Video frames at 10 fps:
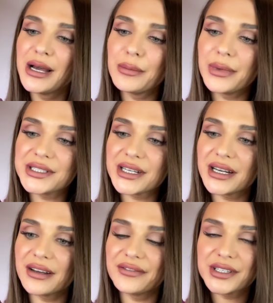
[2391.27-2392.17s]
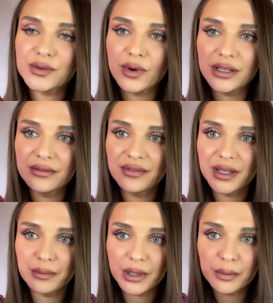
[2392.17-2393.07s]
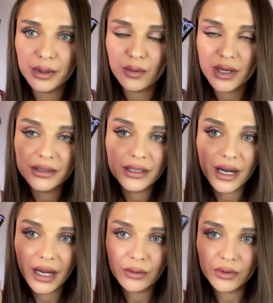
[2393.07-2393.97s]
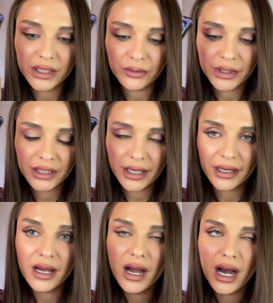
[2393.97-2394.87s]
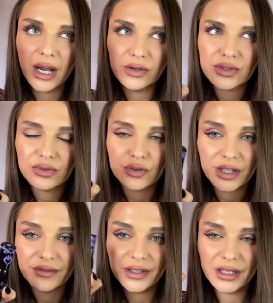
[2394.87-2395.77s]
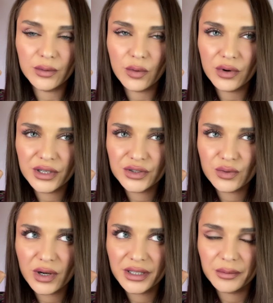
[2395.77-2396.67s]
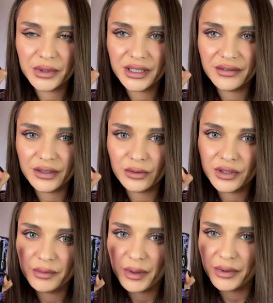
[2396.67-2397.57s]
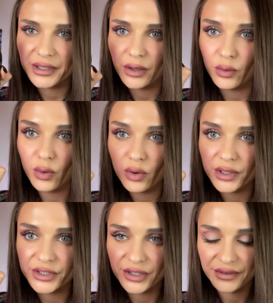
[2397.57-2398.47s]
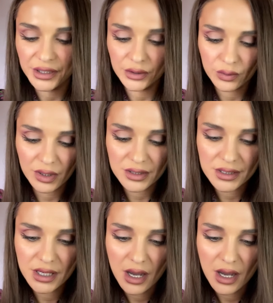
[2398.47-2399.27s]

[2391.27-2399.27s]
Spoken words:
But this one, the purple one, I really, really like. I also tried the orange one, I believe. I don't remember now. Orange, I think it was.